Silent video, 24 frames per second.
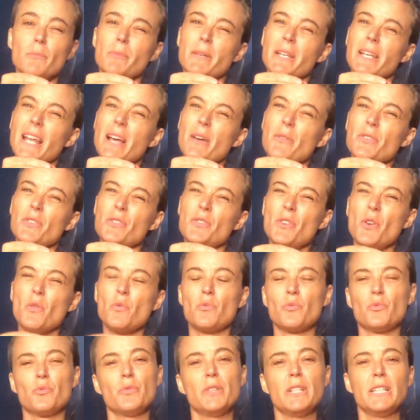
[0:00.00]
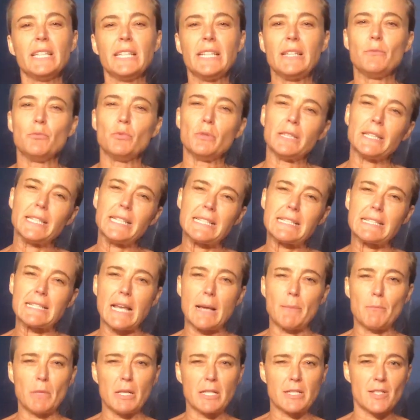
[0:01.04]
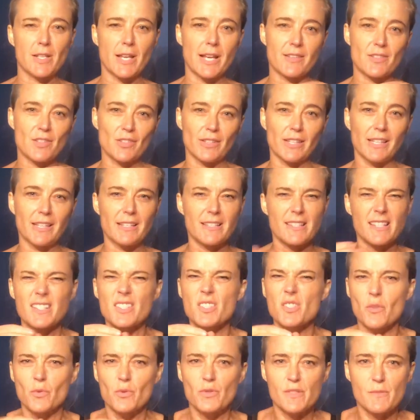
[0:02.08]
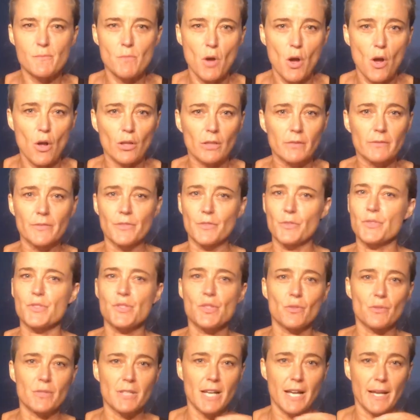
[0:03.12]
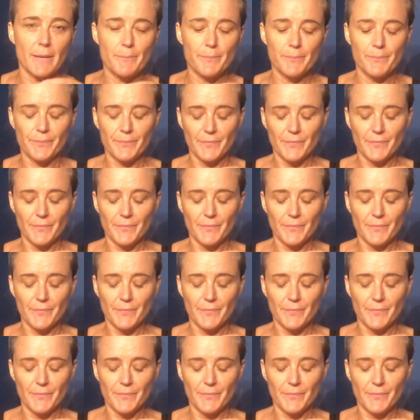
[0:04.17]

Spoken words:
but now you don't really release that much actually because it's so small. There's no time.